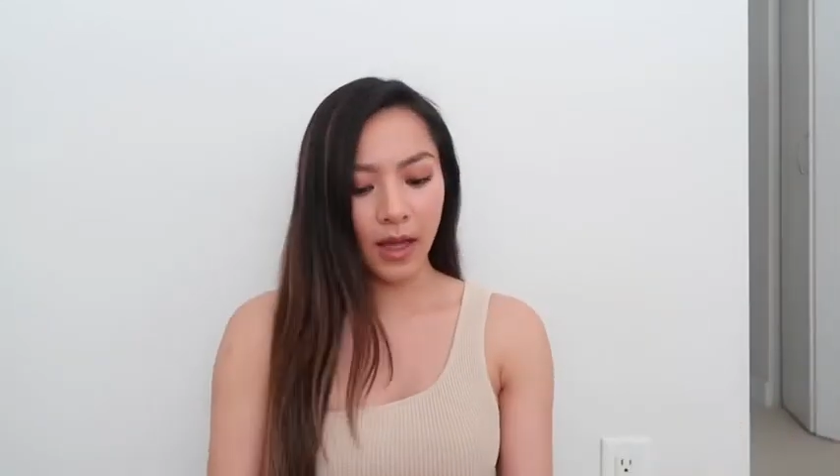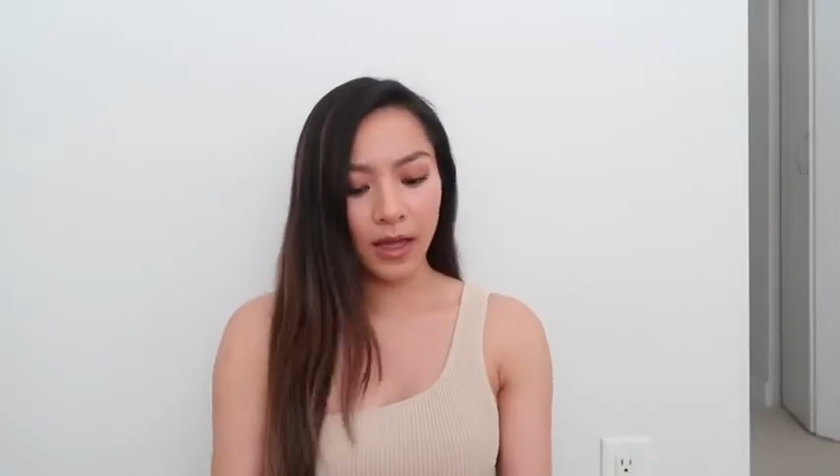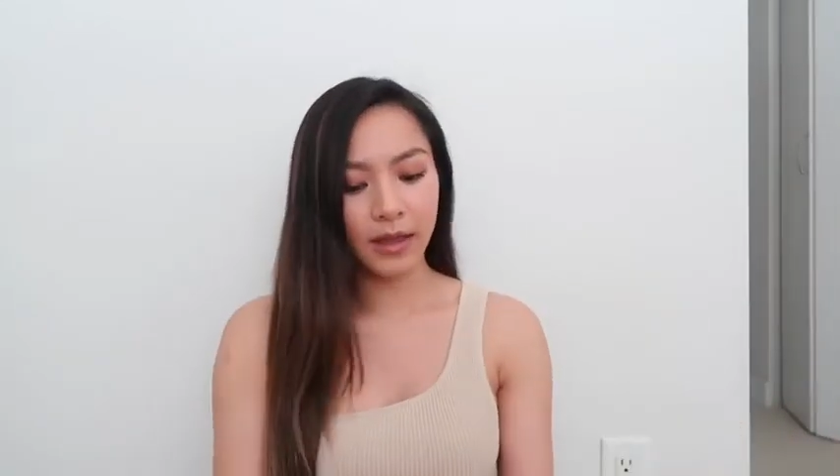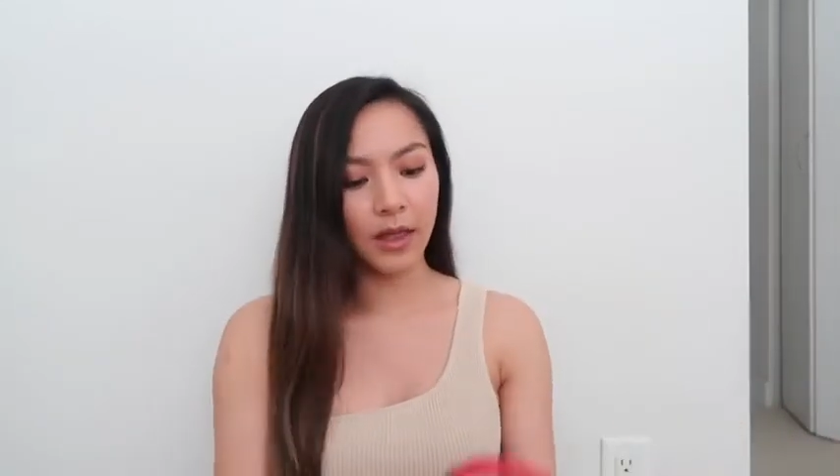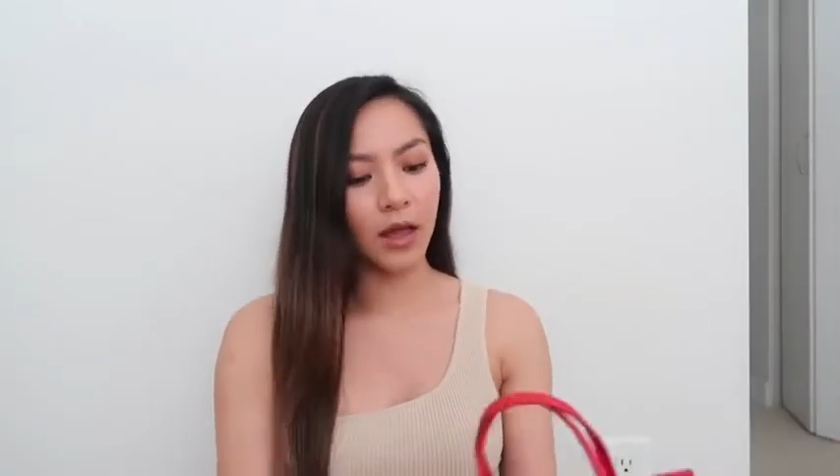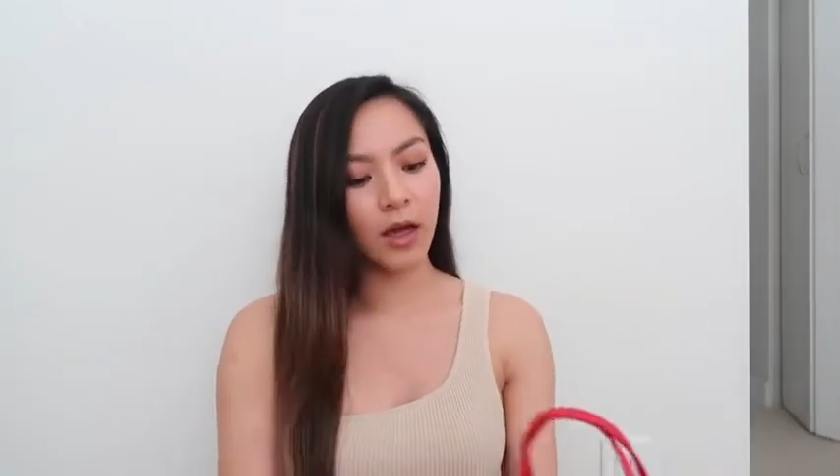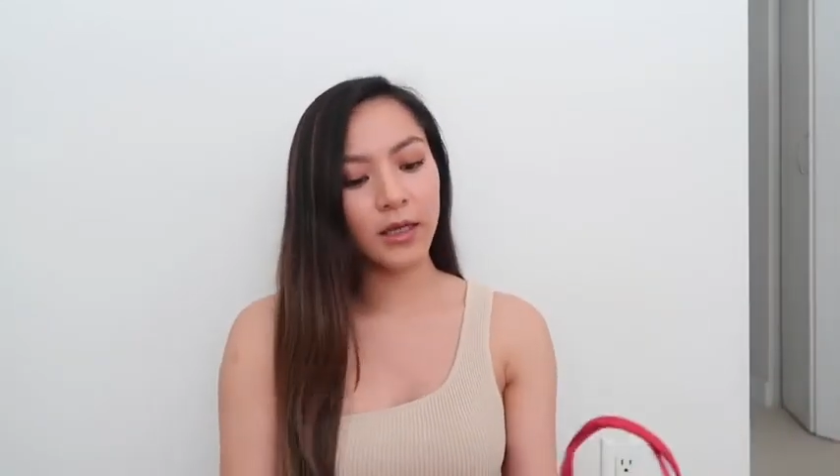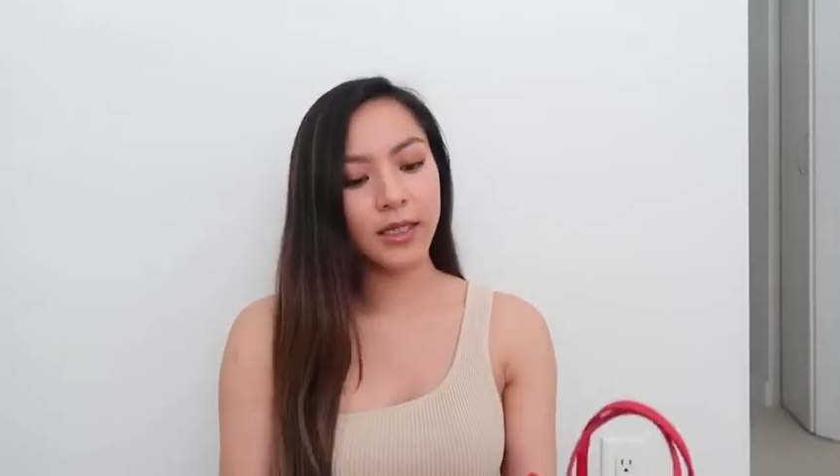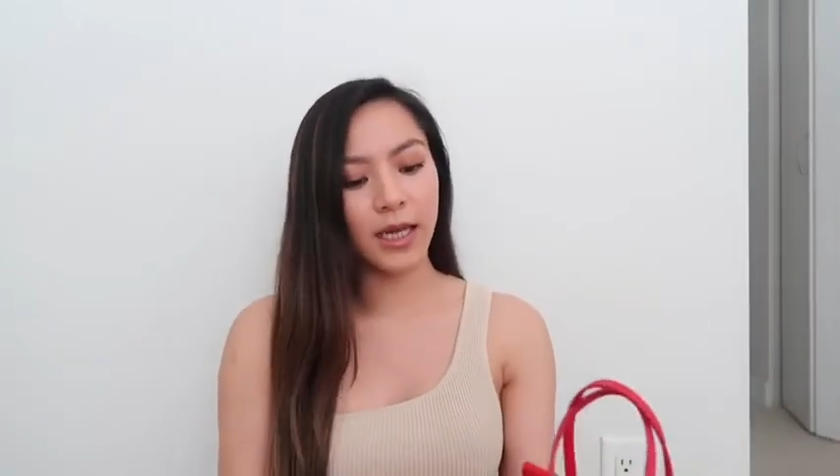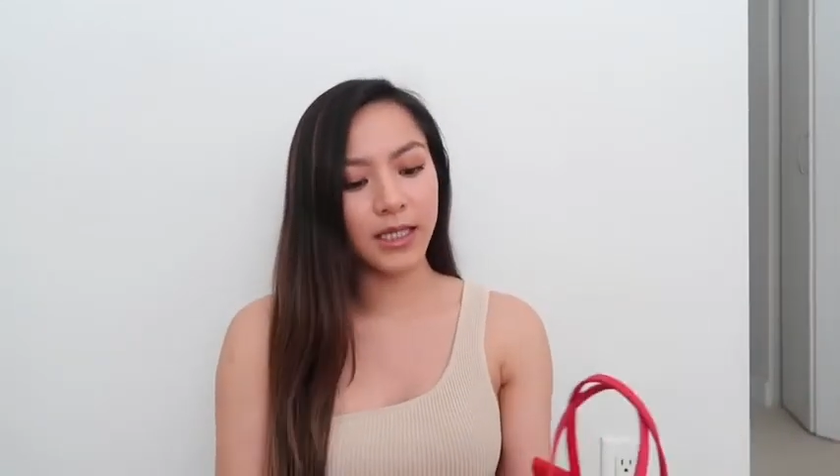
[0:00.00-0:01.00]
And the
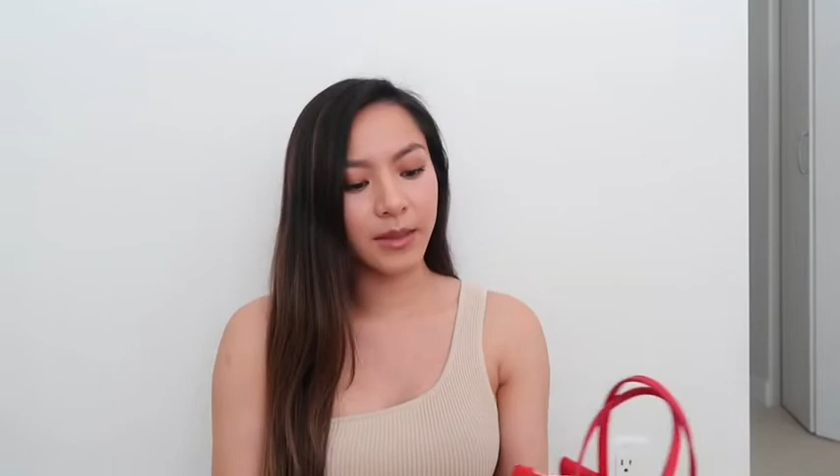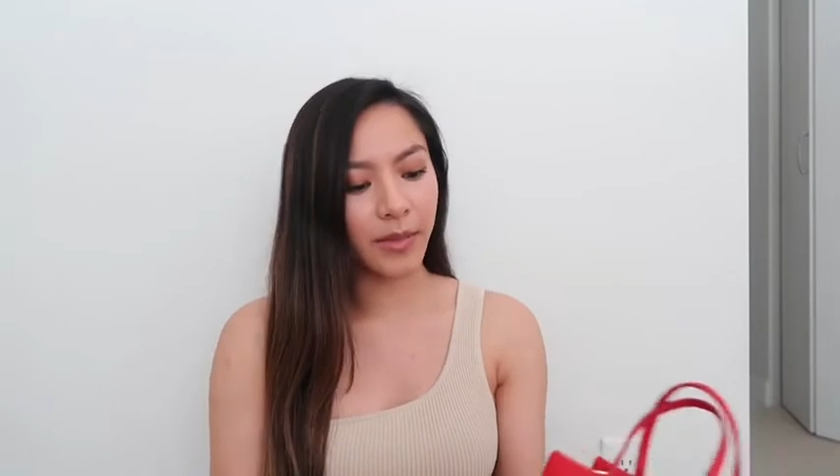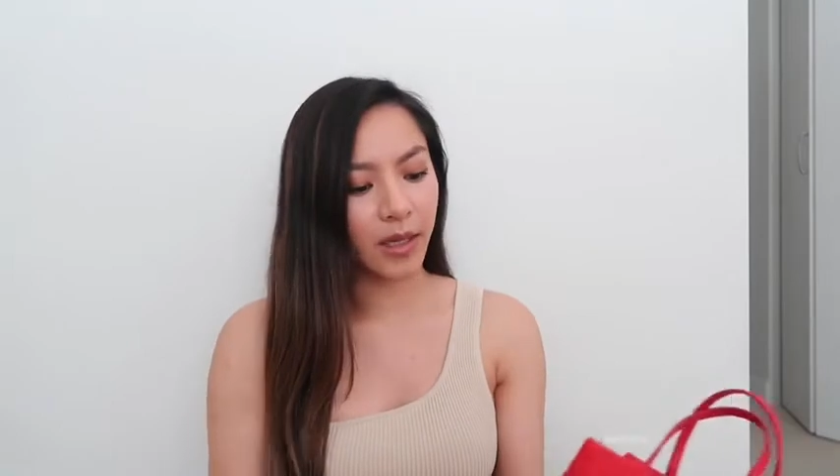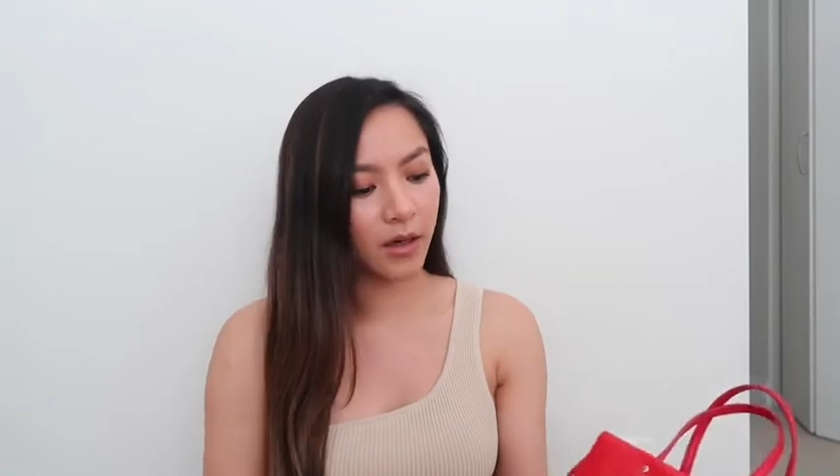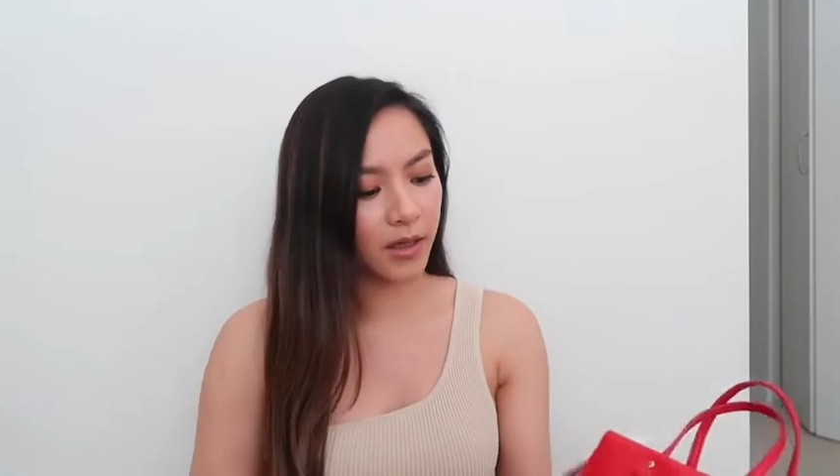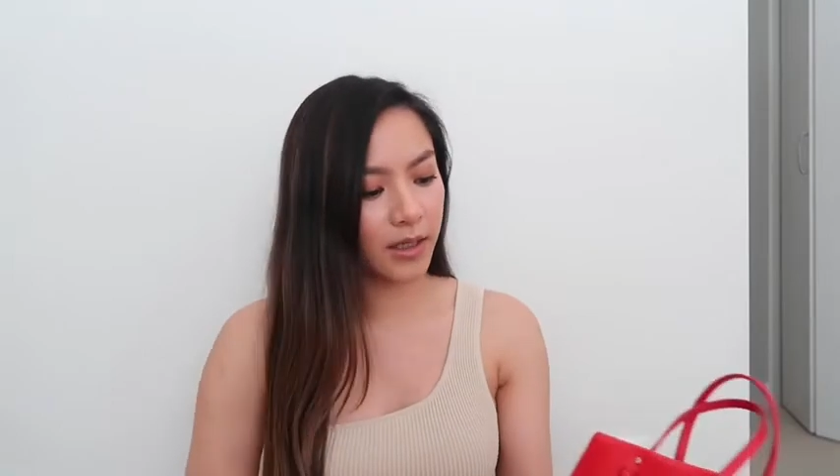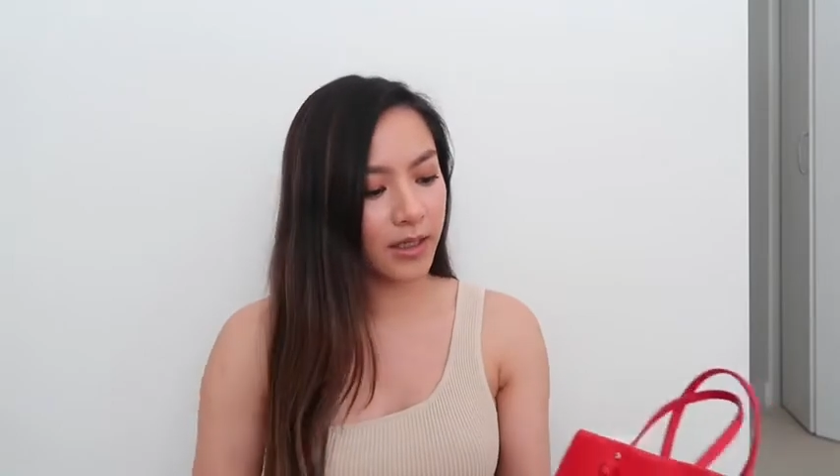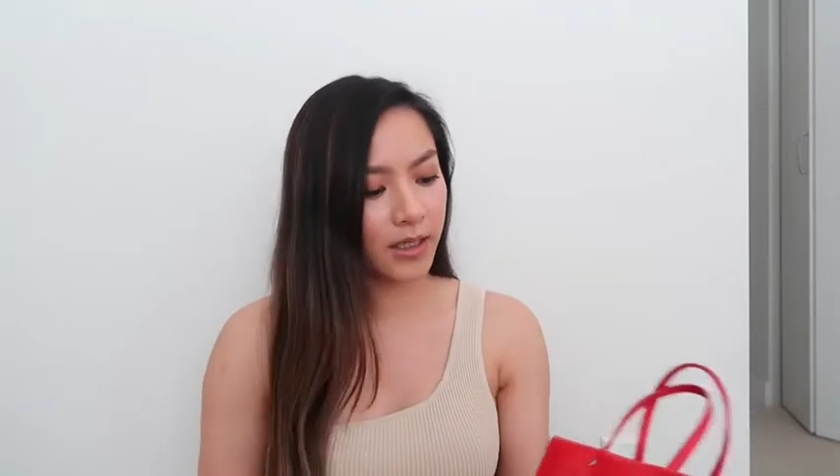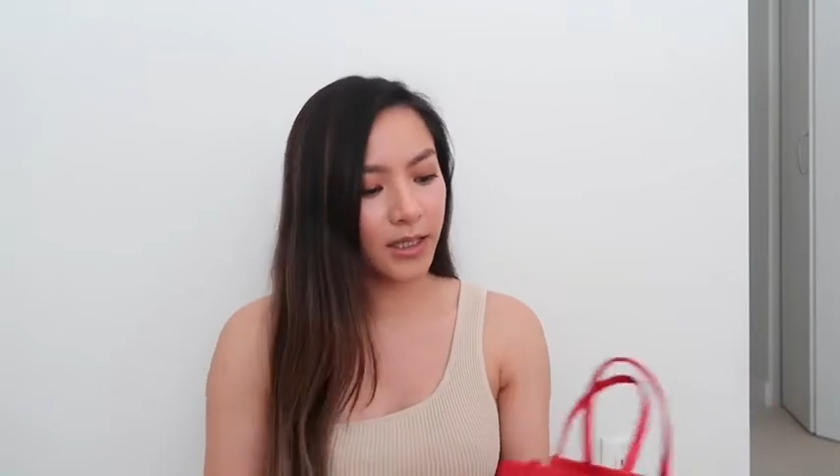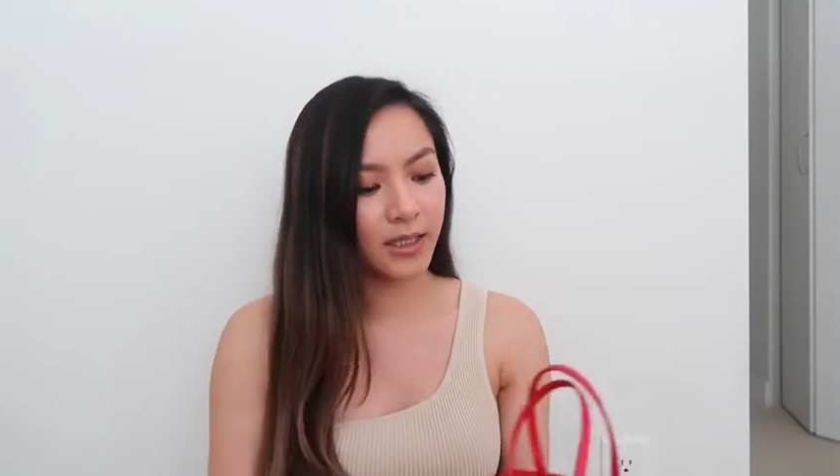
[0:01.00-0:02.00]
last item I got
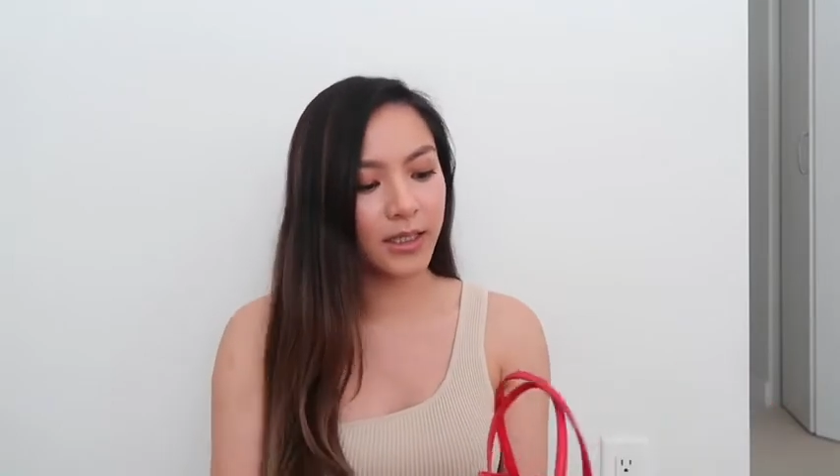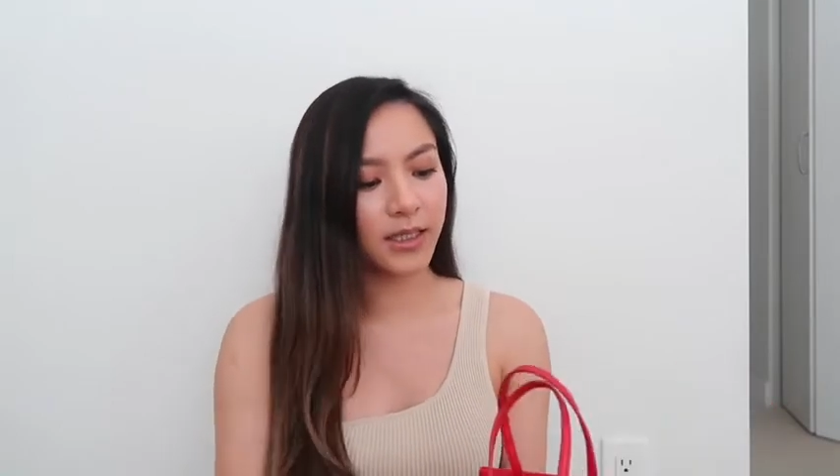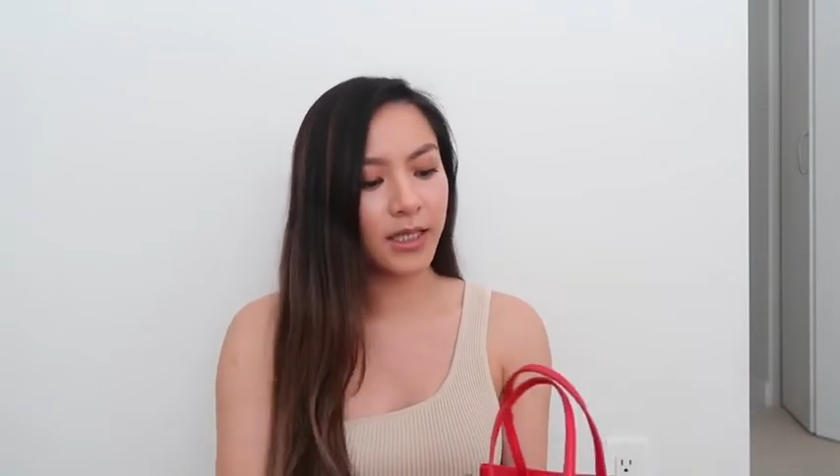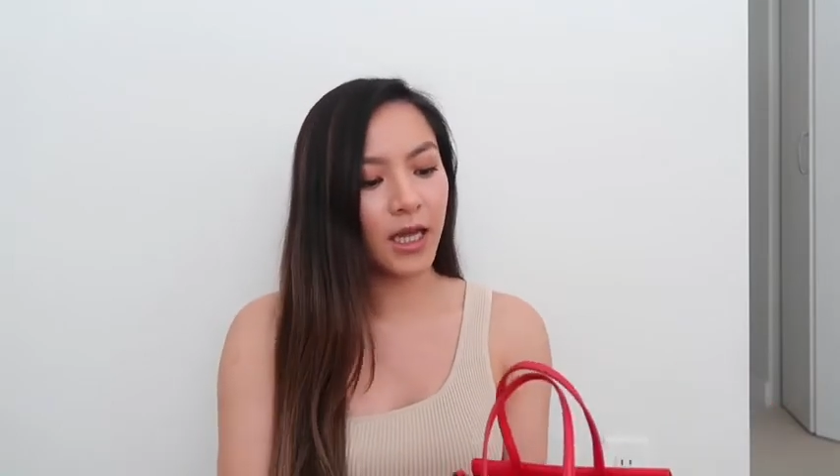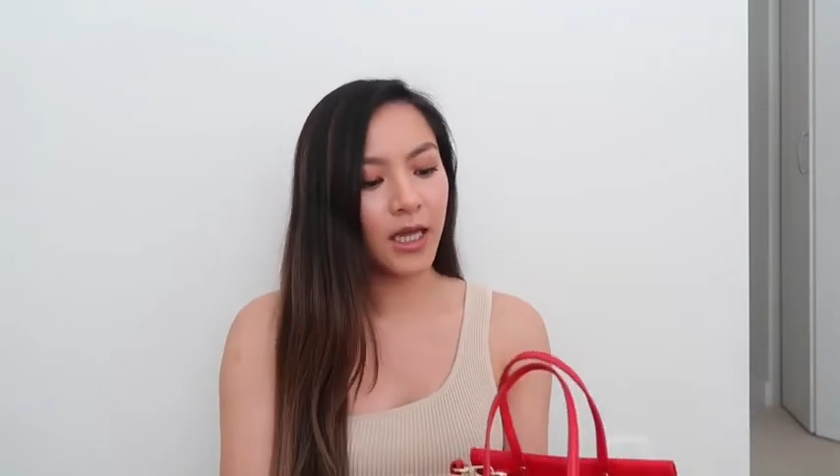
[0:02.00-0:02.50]
is this